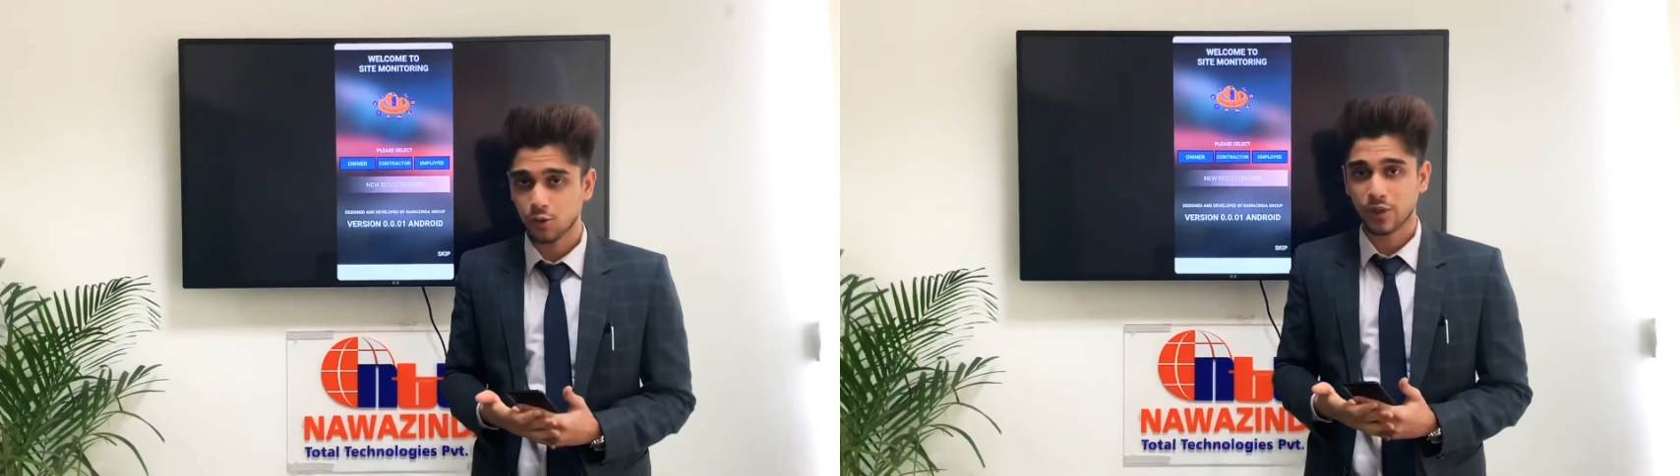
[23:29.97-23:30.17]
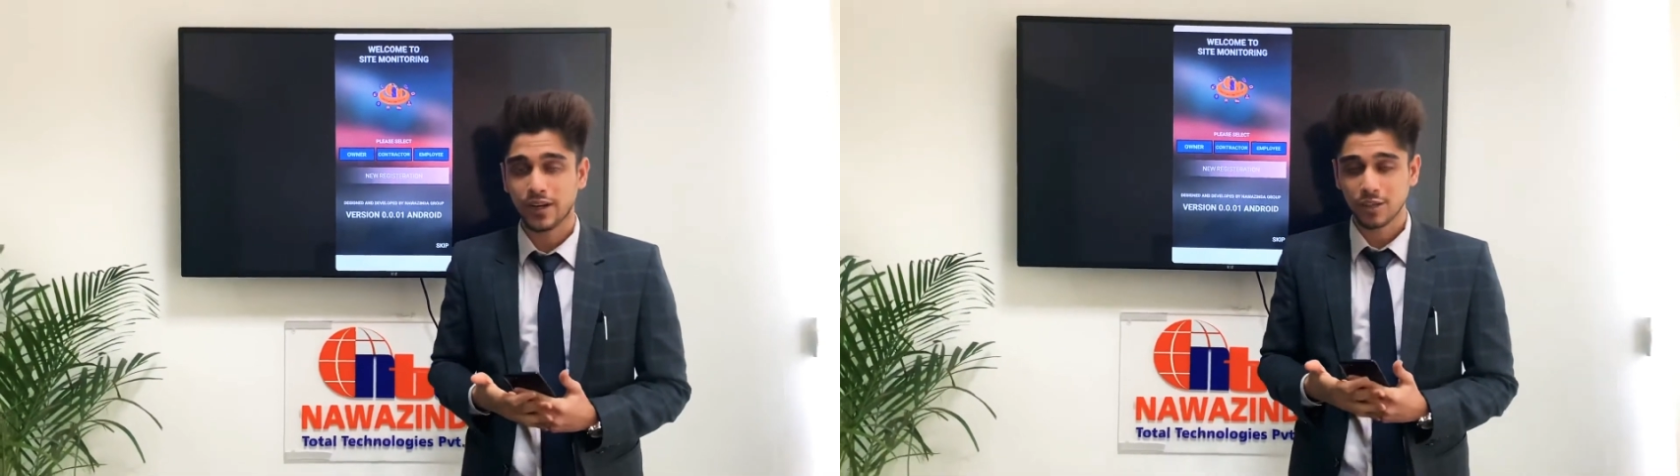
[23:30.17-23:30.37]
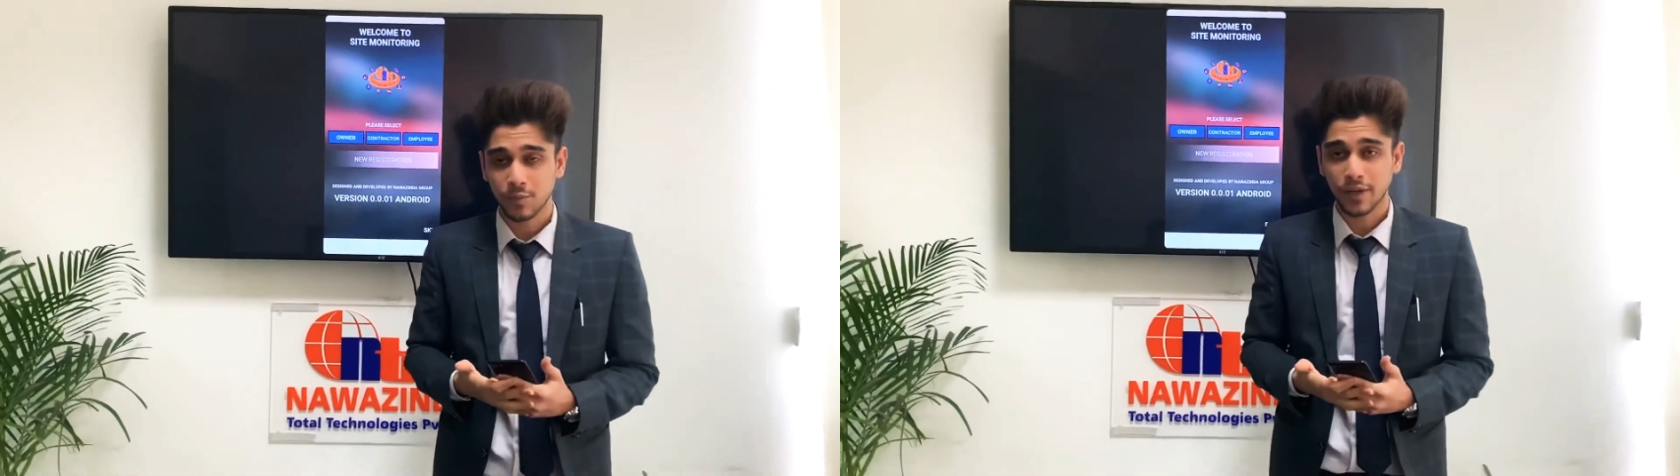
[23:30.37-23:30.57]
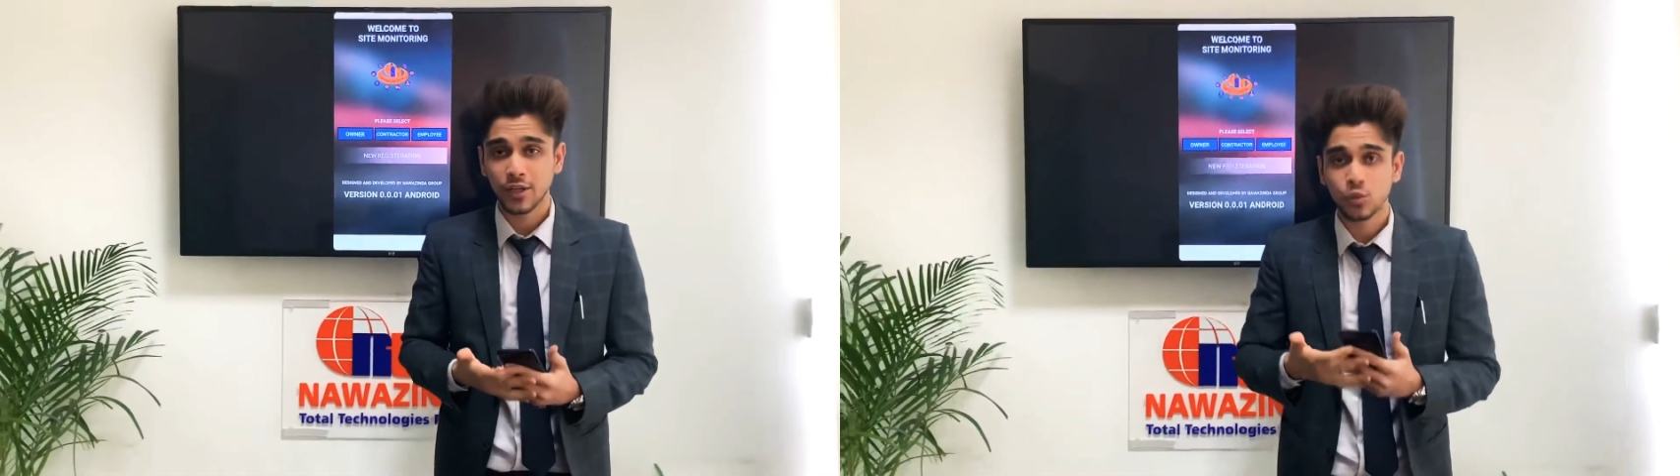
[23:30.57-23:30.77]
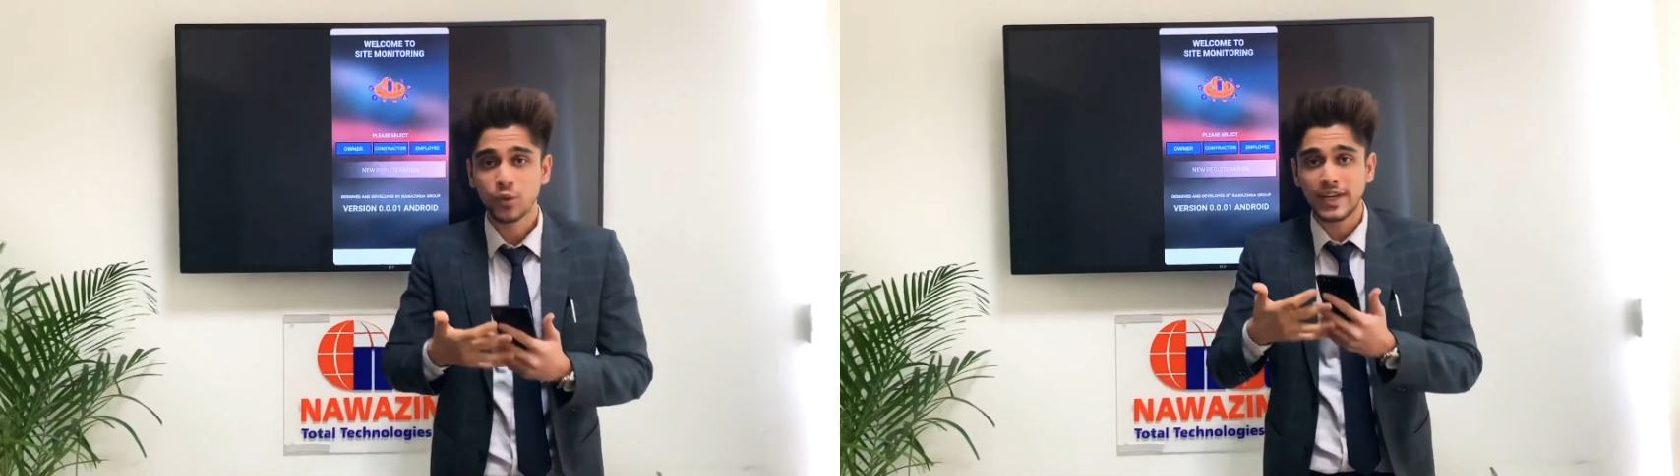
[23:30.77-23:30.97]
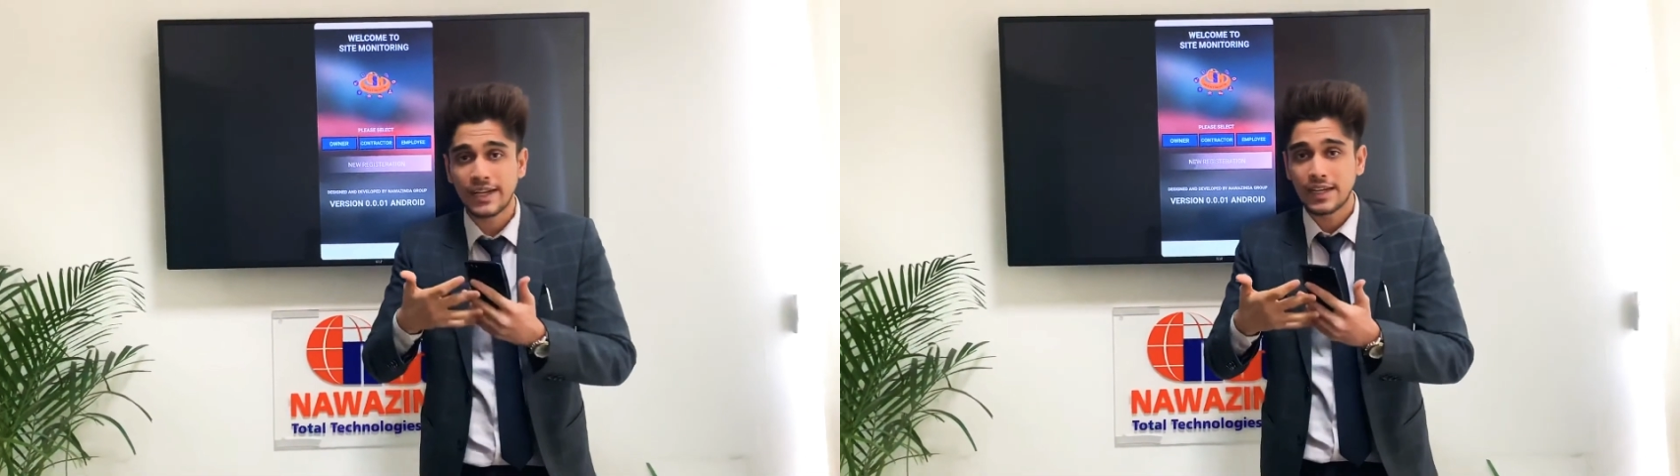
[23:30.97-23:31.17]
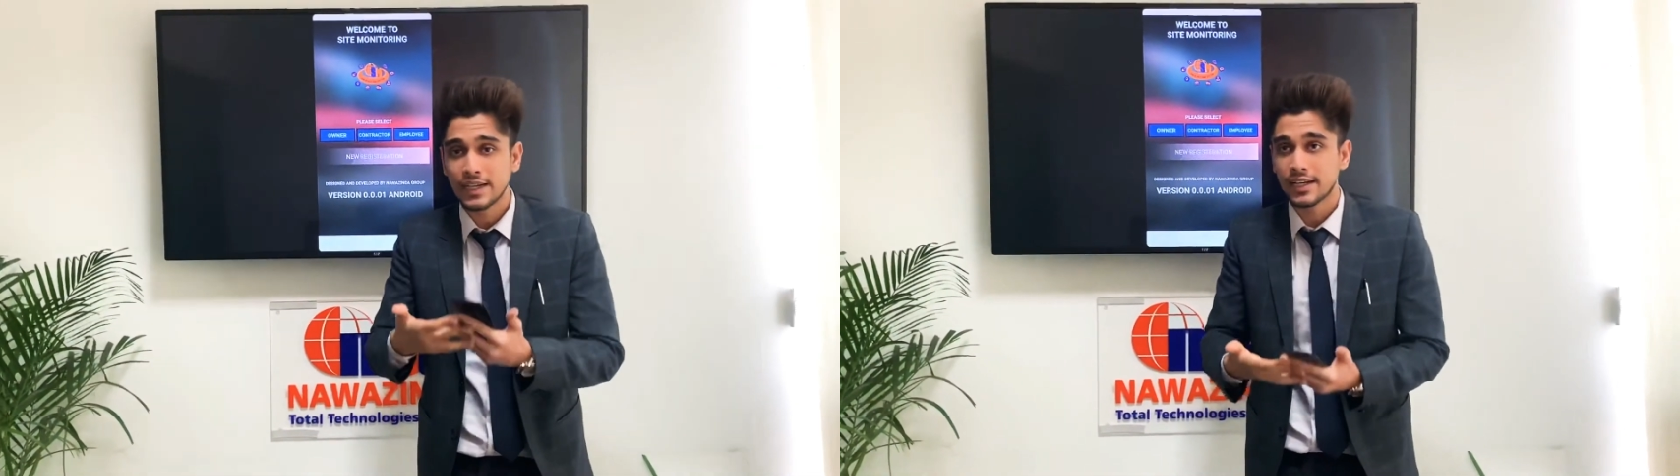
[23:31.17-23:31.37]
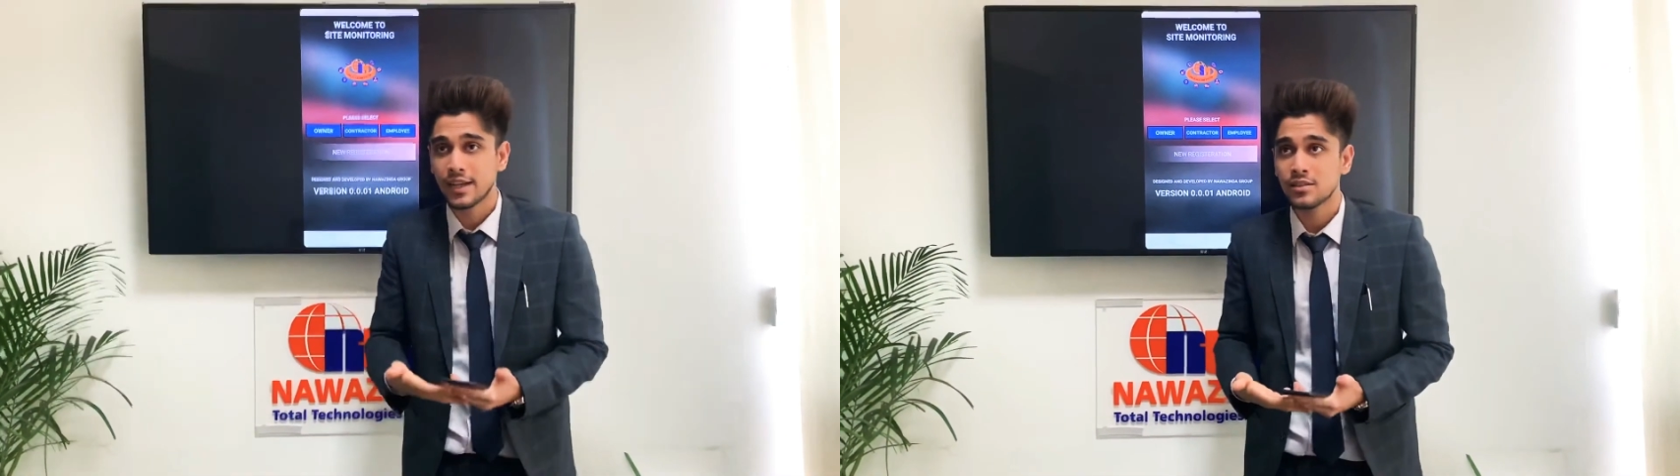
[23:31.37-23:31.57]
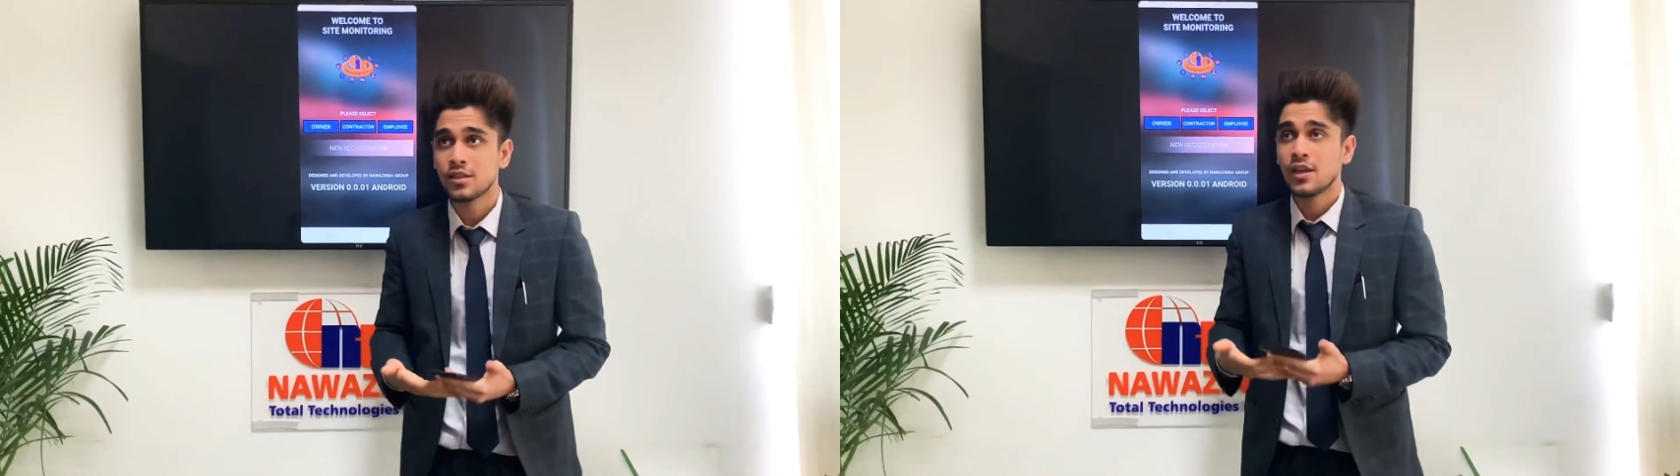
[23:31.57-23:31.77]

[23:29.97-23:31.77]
to explain you in detail,